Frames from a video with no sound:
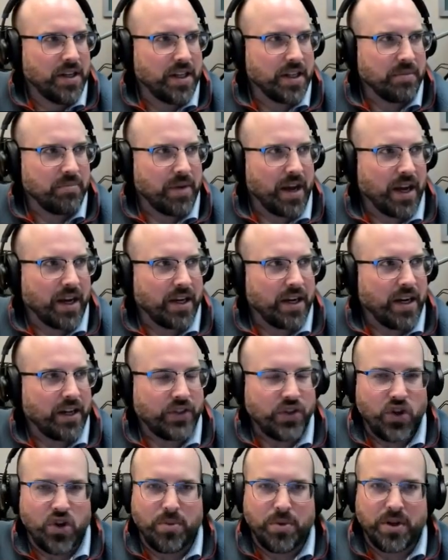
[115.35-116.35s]
I think, back in
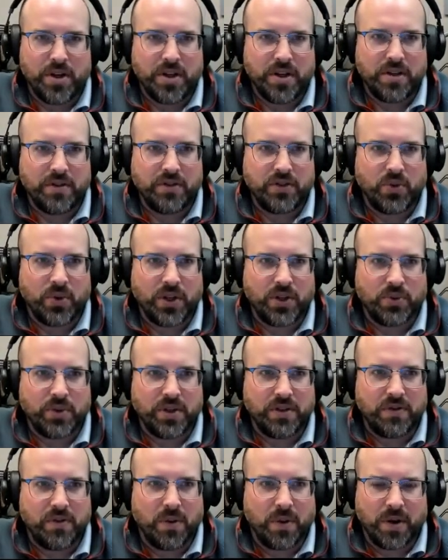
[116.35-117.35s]
October of
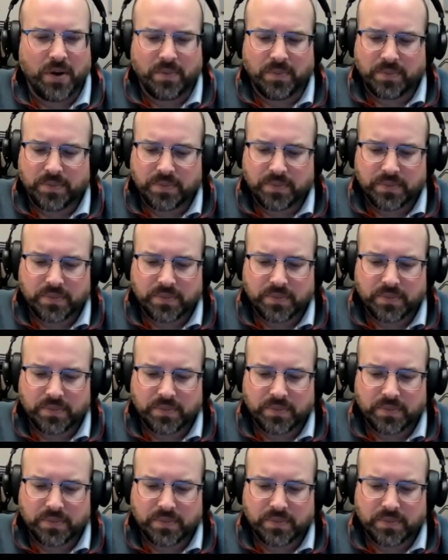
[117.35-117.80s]
2024.